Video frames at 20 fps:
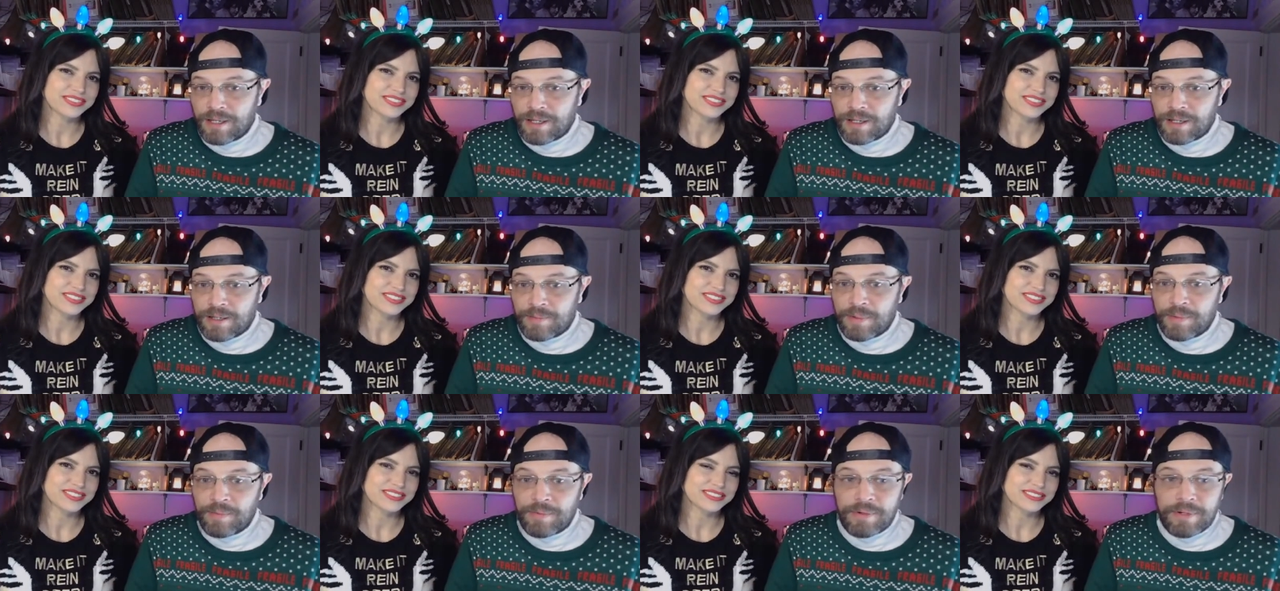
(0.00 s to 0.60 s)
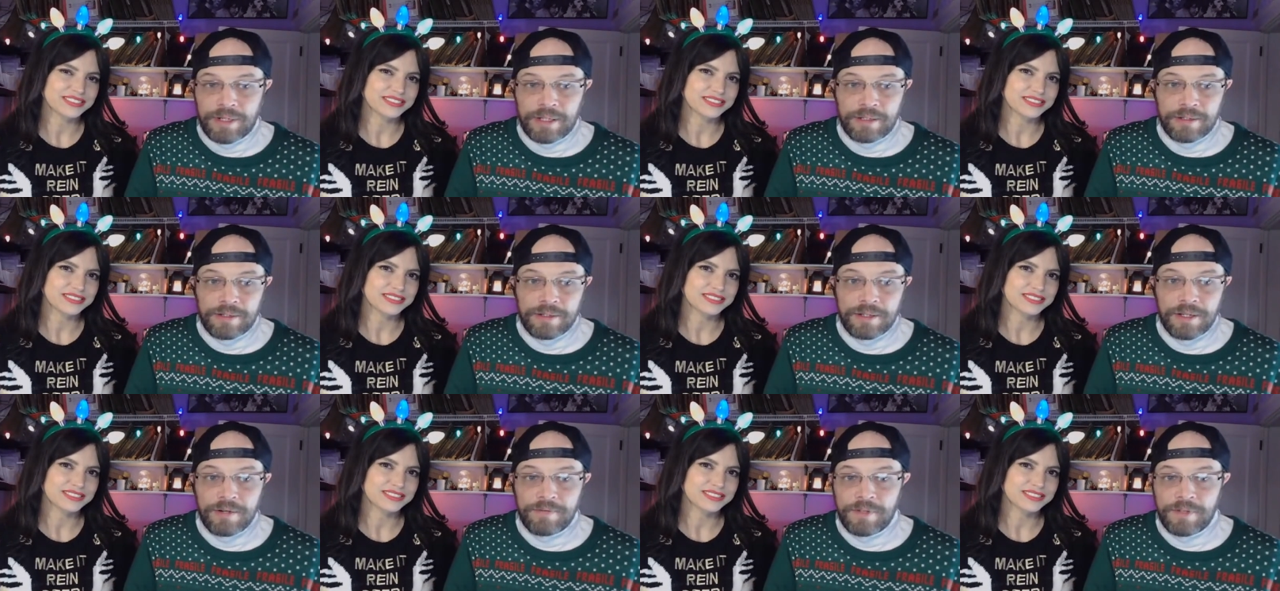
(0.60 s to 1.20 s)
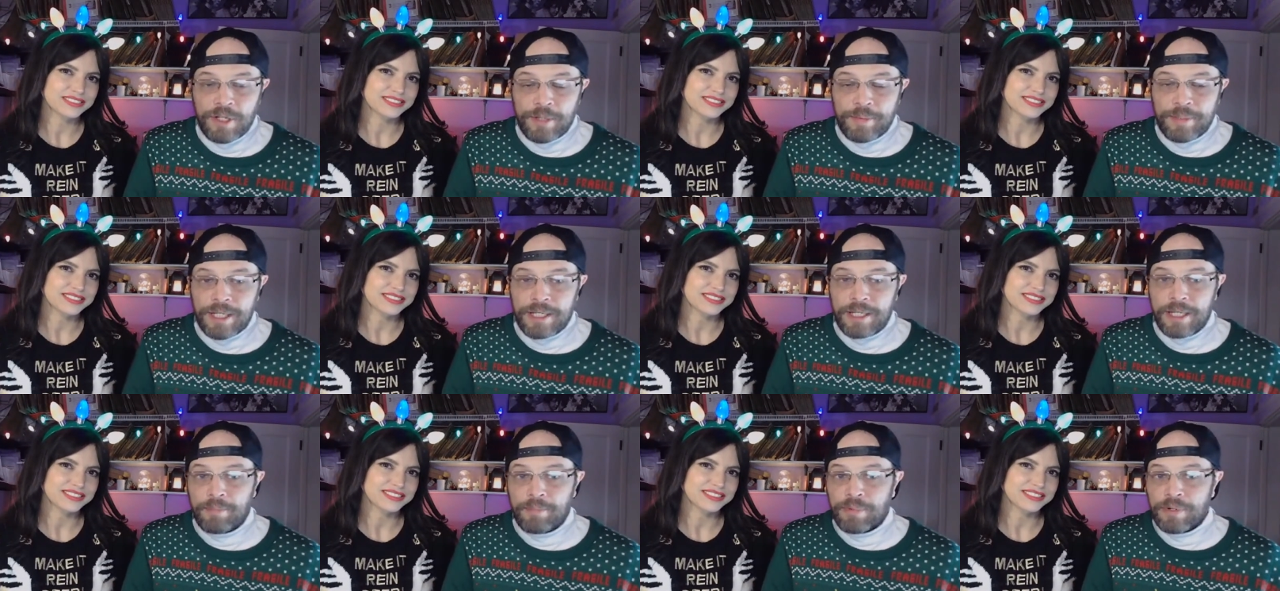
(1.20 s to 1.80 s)
Speaker 1: Uh, maybe we can delve a little
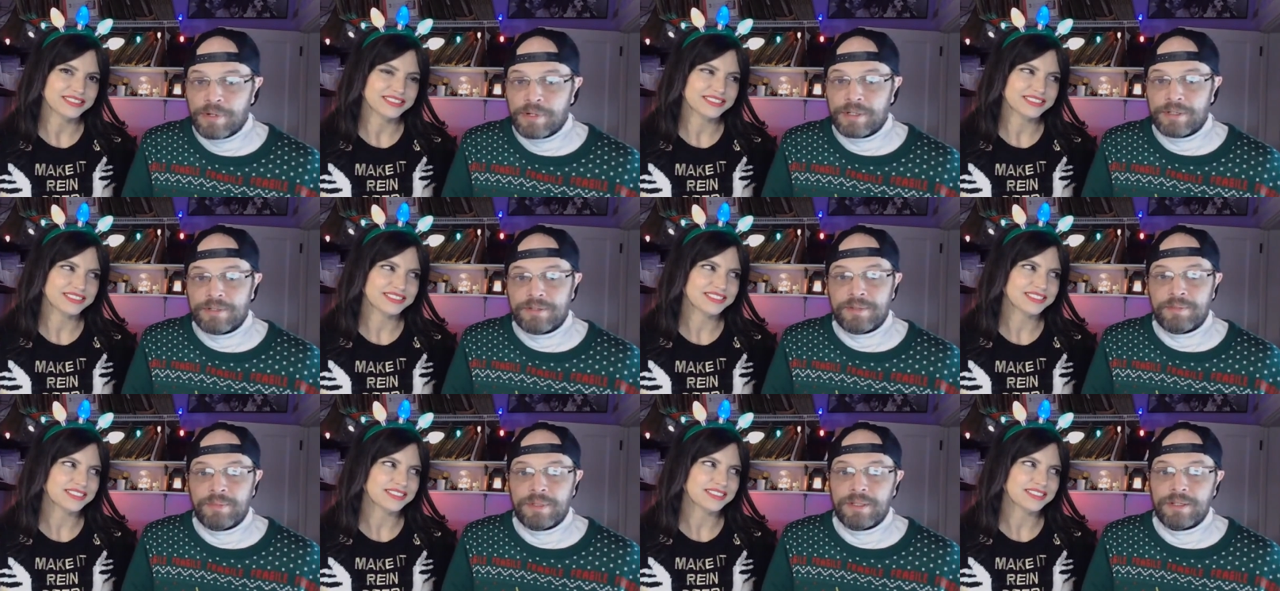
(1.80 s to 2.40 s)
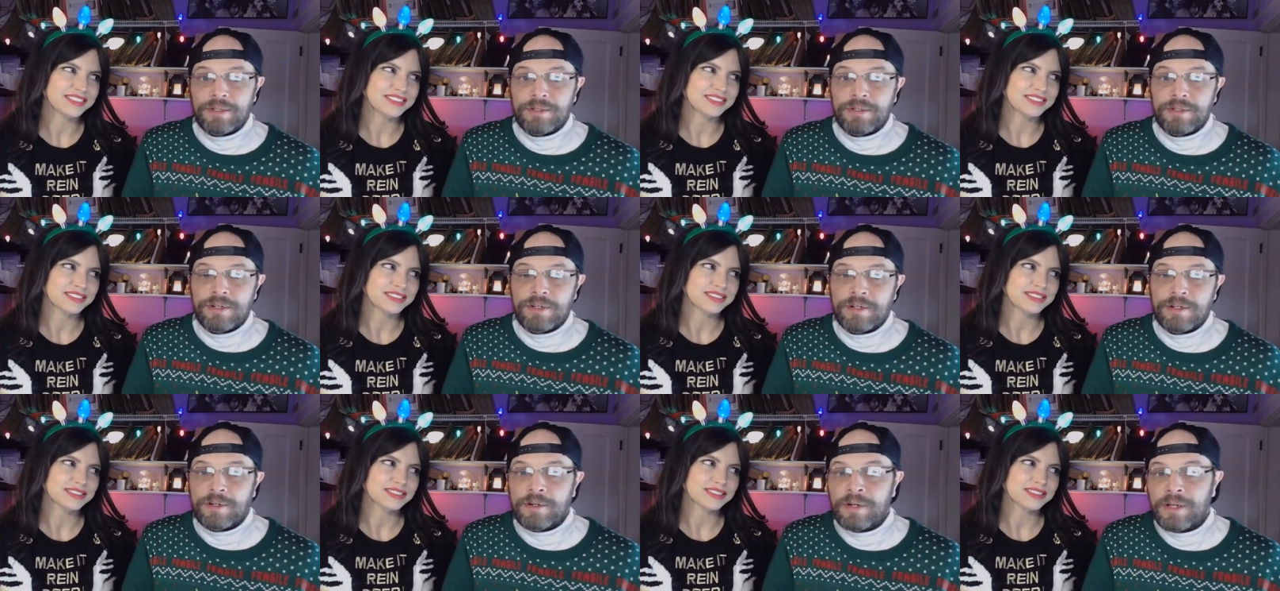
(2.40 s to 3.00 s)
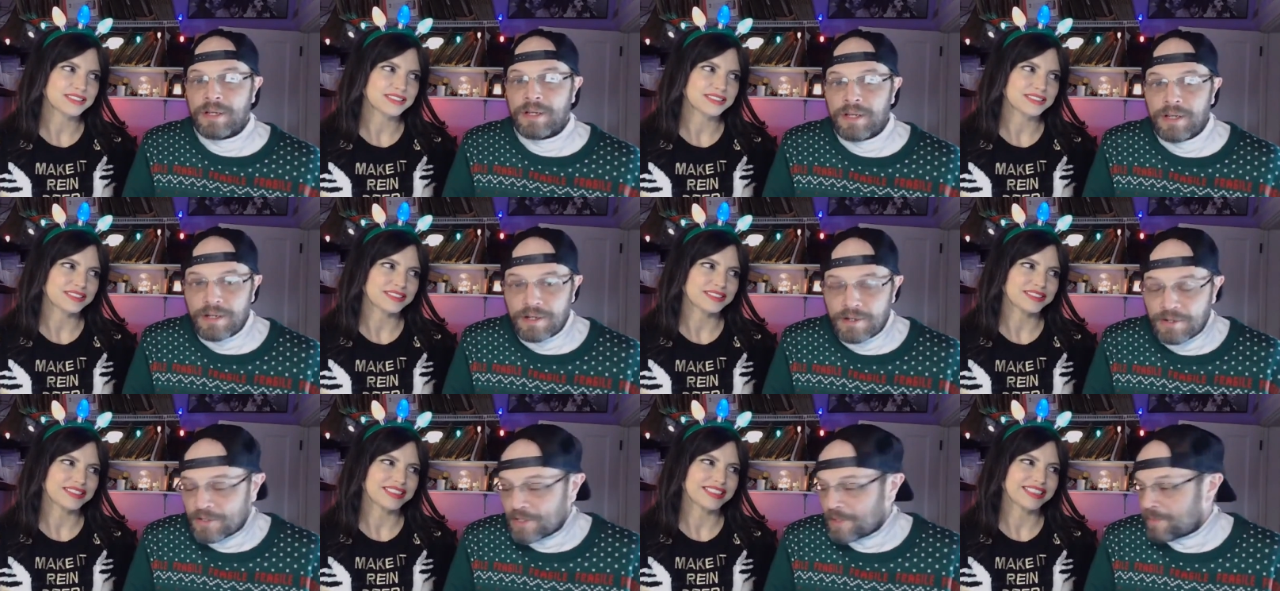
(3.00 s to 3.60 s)
bit deeper into some of these here
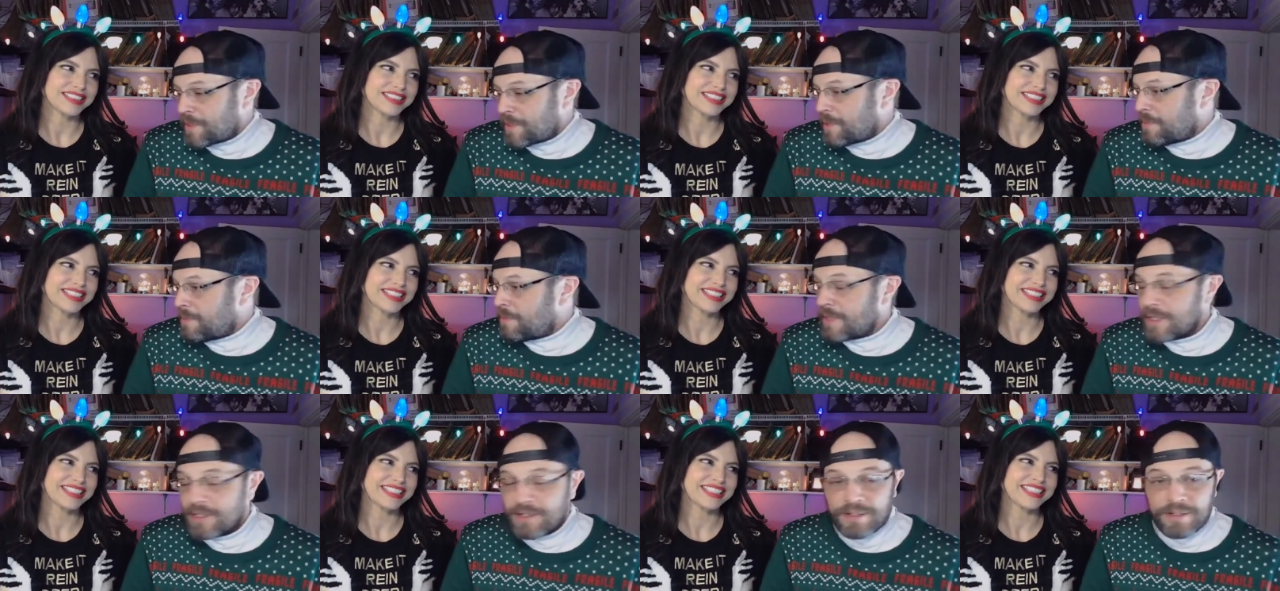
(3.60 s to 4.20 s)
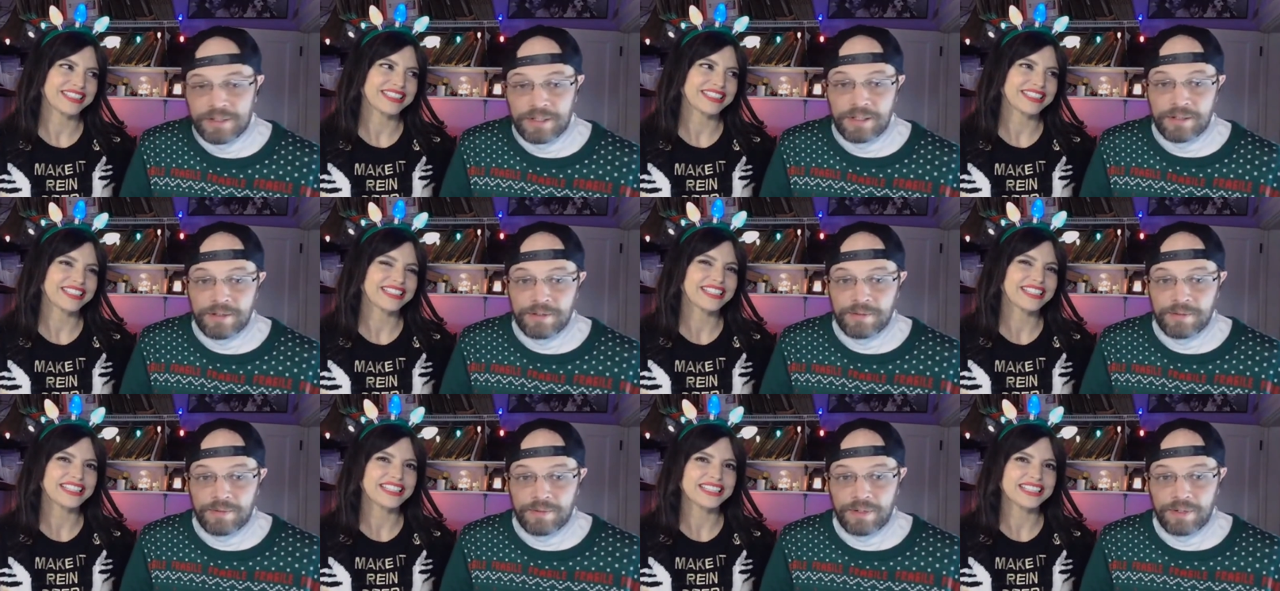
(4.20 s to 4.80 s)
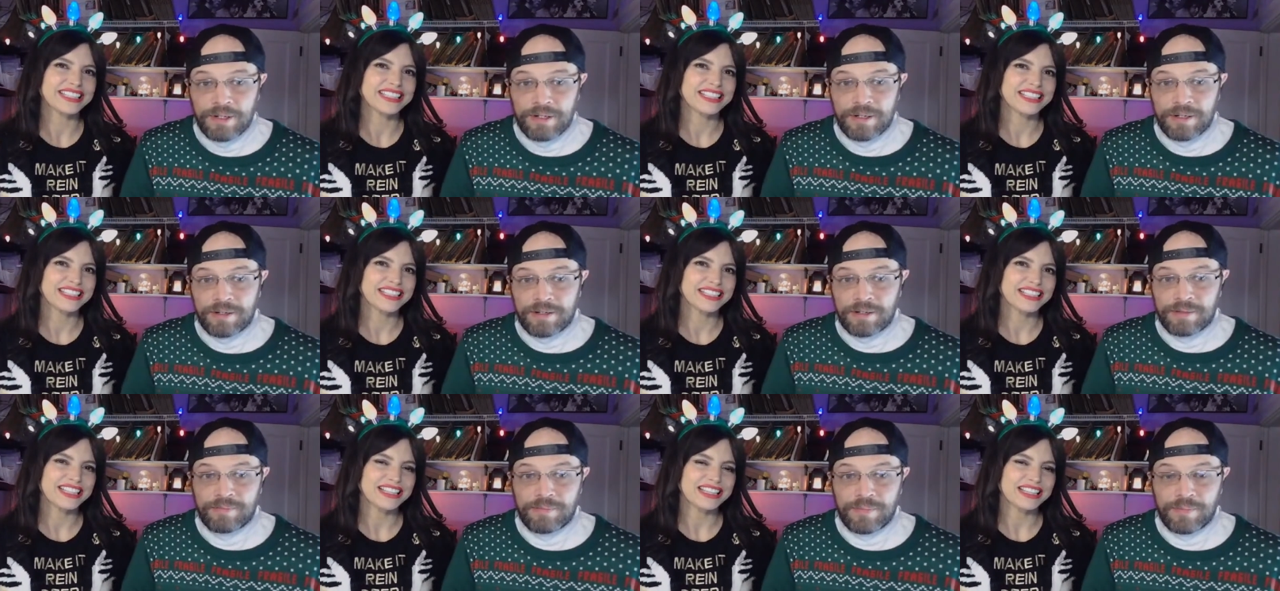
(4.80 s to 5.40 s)
or something. But, you know,
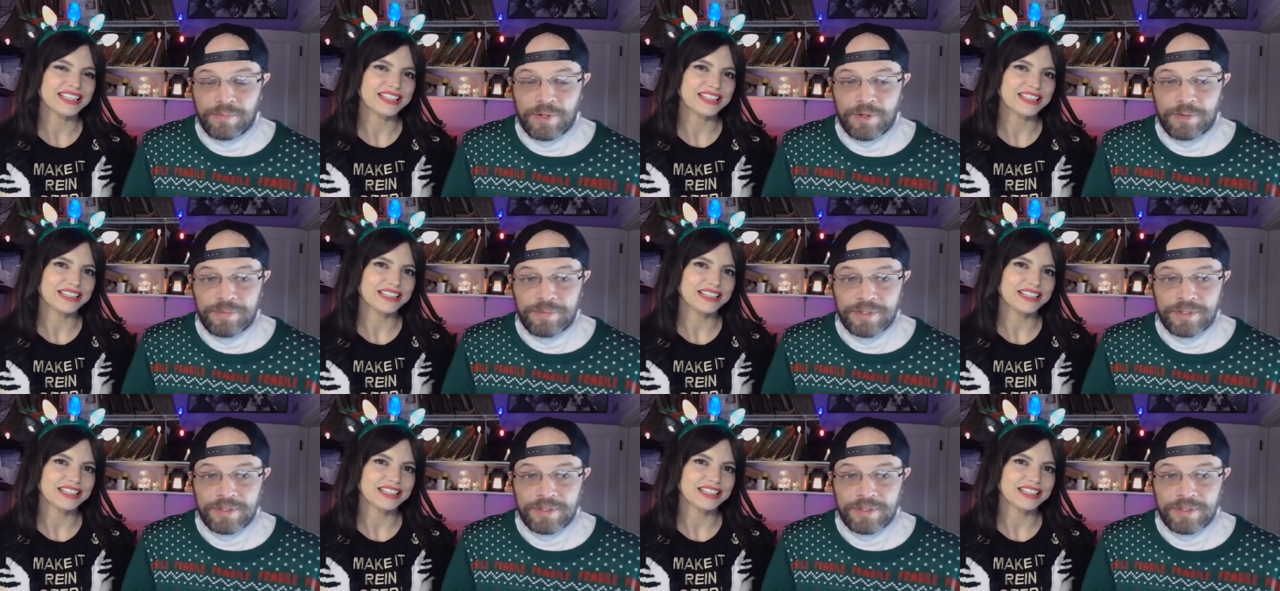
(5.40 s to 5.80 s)
uh, we hope